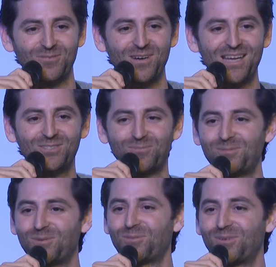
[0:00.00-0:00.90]
ways,
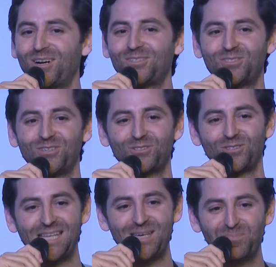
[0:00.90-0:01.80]
maybe with regards to
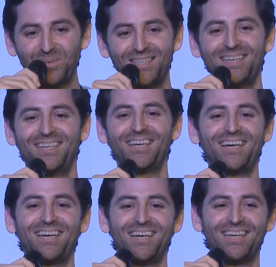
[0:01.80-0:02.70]
sleep.
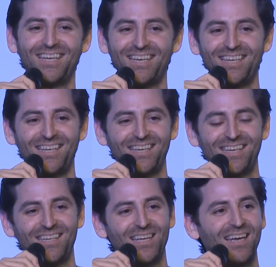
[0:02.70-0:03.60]

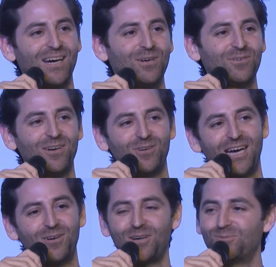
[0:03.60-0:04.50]
However,
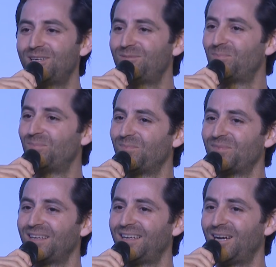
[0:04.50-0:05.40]

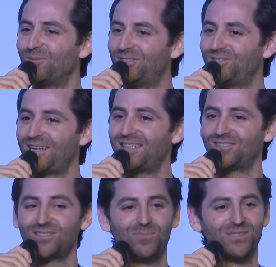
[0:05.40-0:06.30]
I would say that
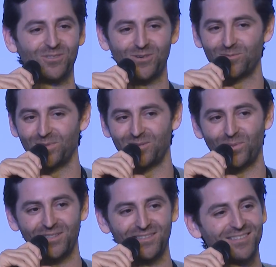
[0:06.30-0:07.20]
sleep is incredibly
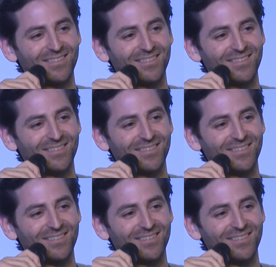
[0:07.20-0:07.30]
important,